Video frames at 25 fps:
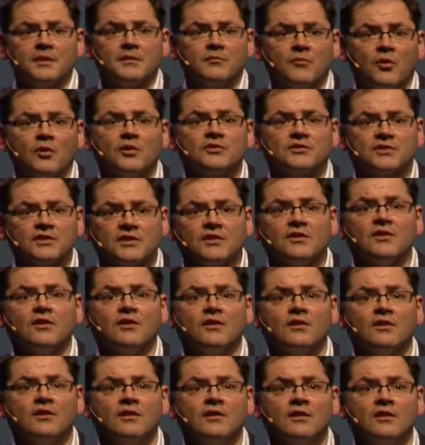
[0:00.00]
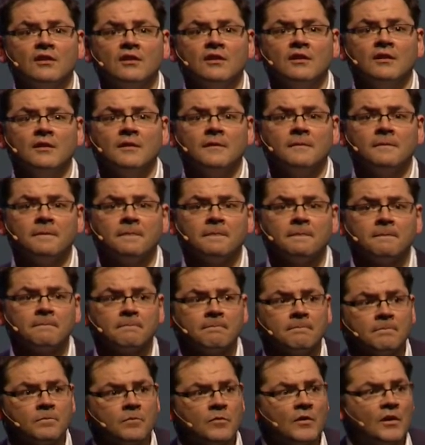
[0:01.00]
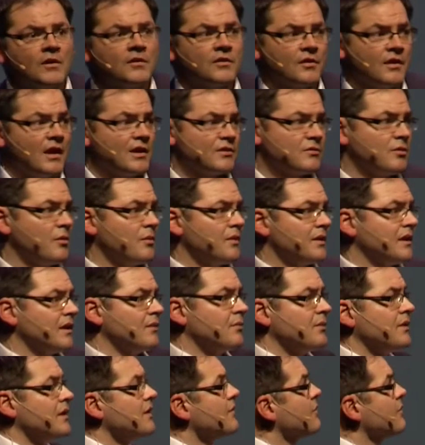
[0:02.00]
more secure. So that's what we did with the